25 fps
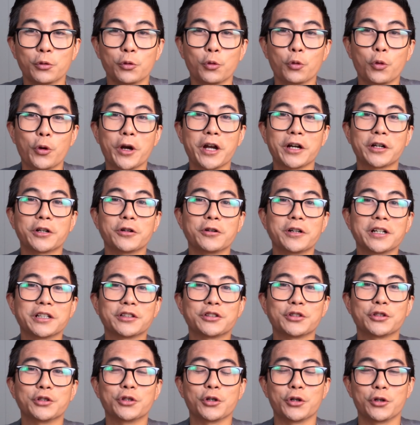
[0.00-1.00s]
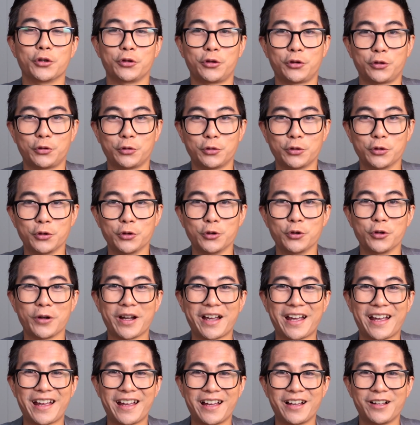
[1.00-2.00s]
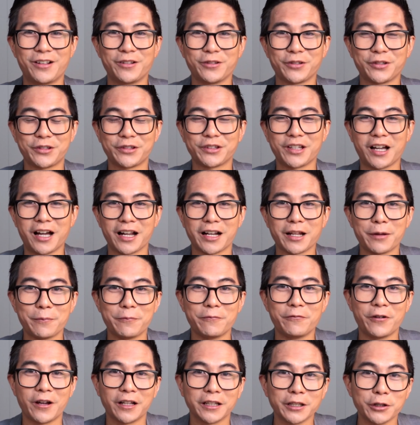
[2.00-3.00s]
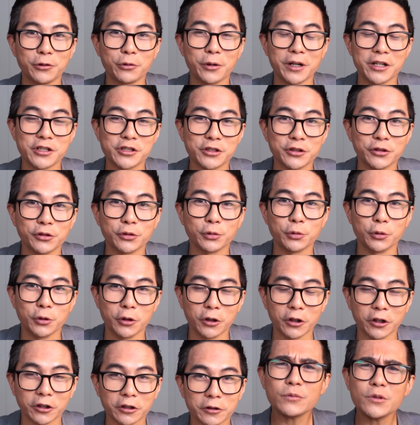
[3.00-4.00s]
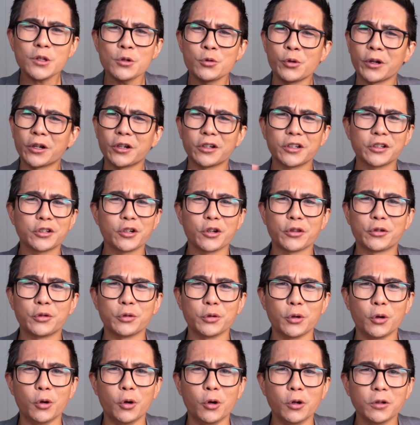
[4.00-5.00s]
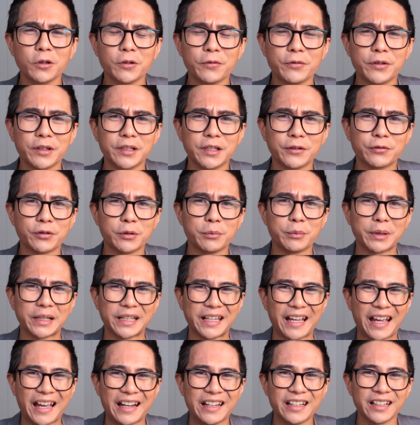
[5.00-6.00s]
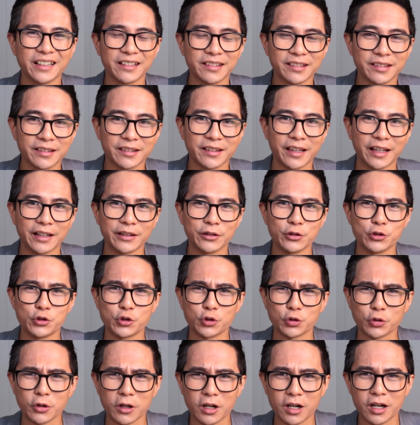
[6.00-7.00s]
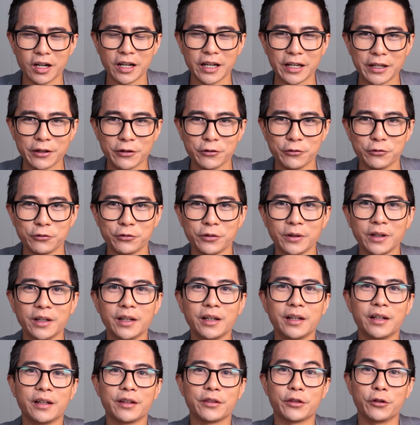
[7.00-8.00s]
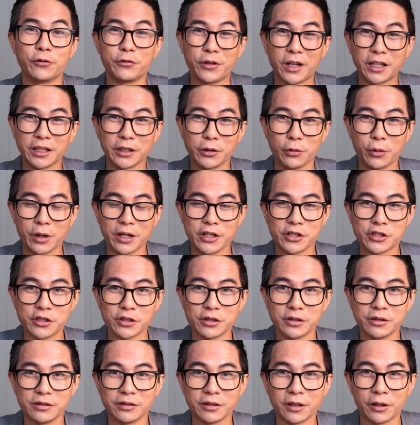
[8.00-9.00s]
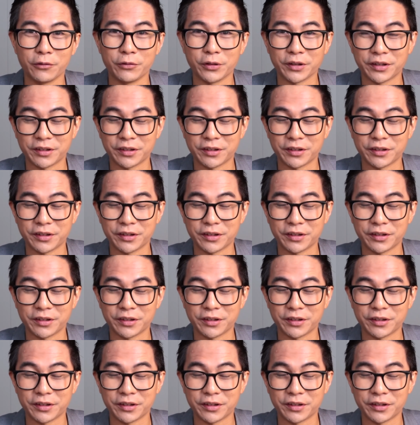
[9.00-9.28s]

we're going to go through how startup valuations work. We're going to go through all of the different mechanics that drive the valuation of a